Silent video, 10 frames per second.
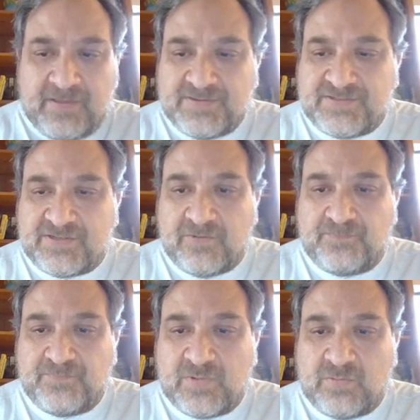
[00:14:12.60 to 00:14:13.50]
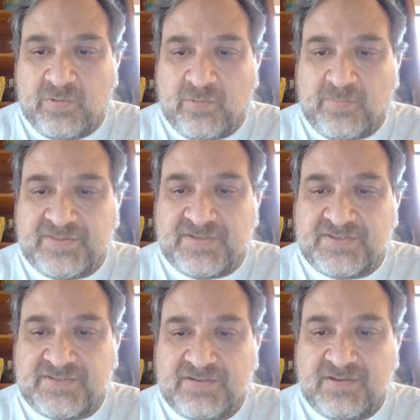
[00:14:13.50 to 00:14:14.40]
So we'll put
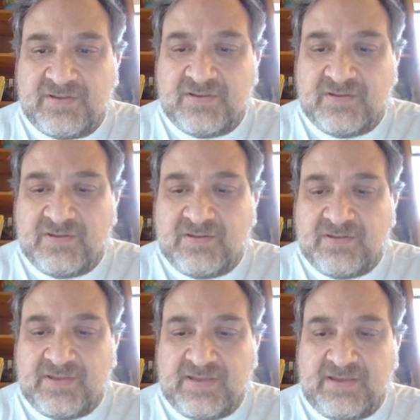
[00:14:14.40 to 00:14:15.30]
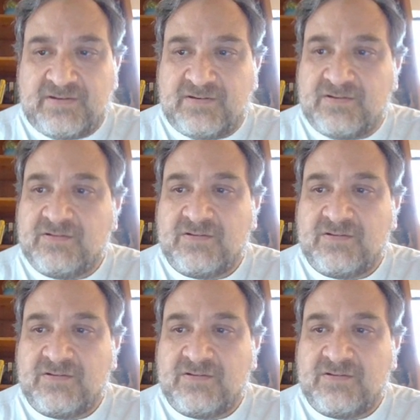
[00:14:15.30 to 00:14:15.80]
this in